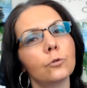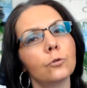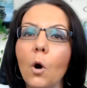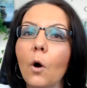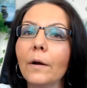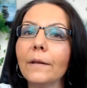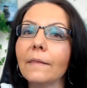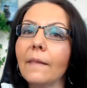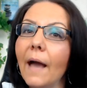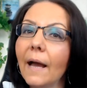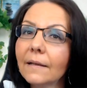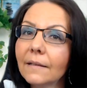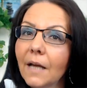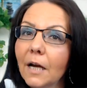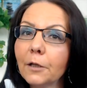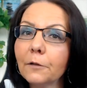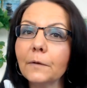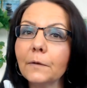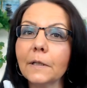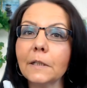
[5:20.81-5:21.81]
draw in
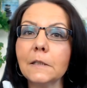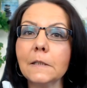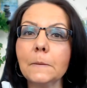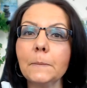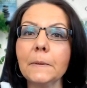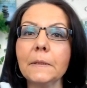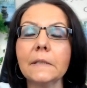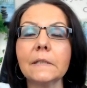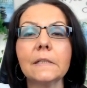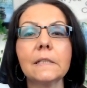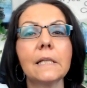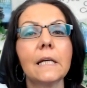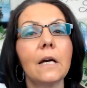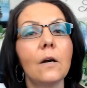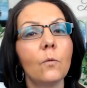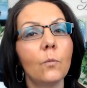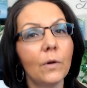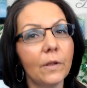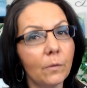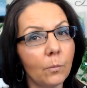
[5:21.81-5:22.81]
that kind of
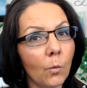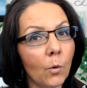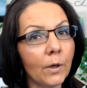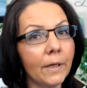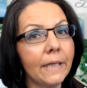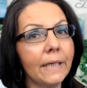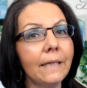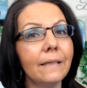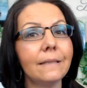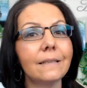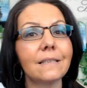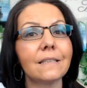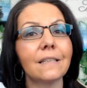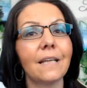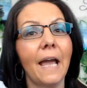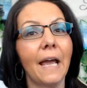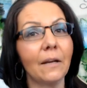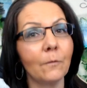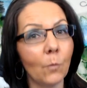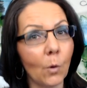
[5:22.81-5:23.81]
experience with more
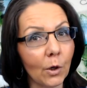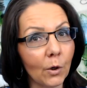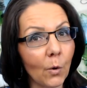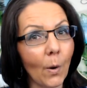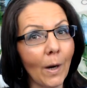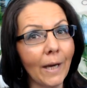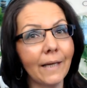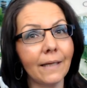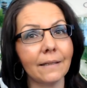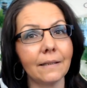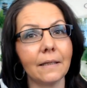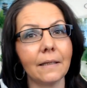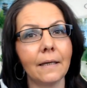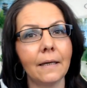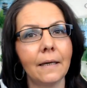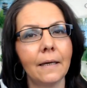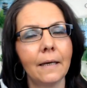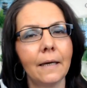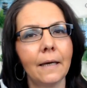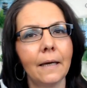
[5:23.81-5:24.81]
ease and more
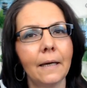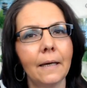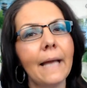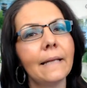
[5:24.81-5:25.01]
quickly.